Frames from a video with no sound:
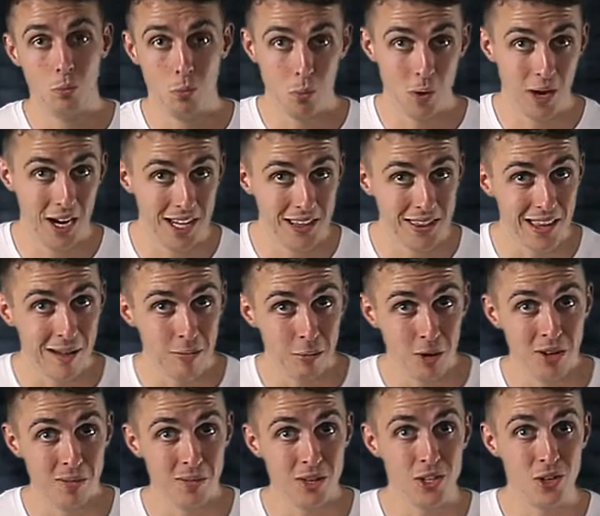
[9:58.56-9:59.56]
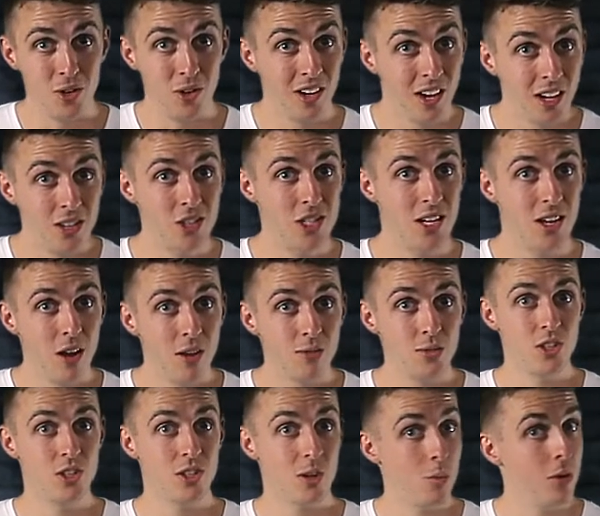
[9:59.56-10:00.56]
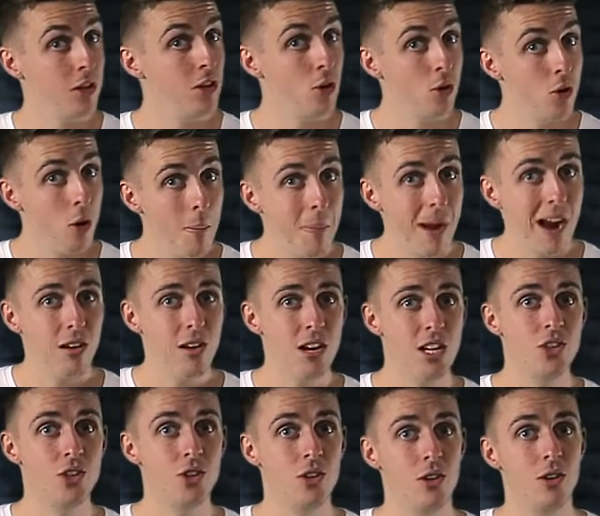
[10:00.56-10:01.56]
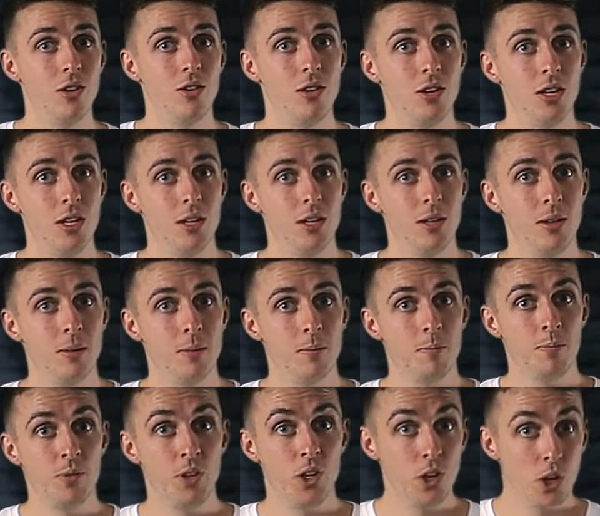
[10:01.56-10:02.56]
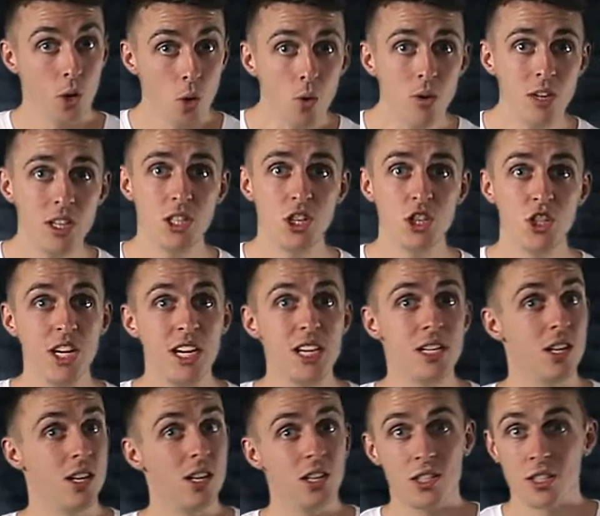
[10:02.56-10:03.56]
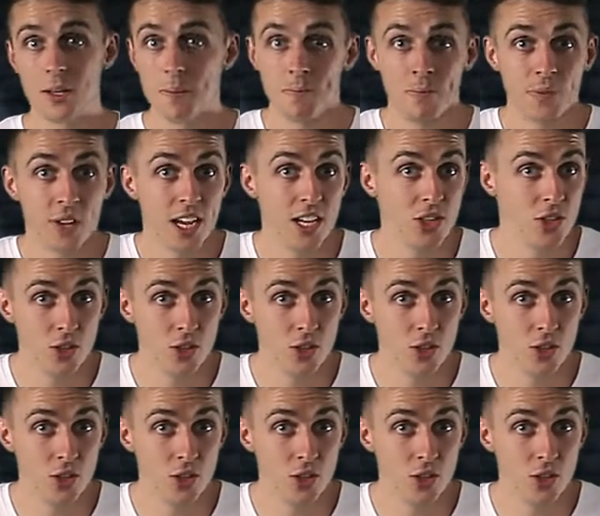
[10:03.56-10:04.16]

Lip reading: Well, in that moment, you're lusting after someone you're not married to. And according to Jesus, it's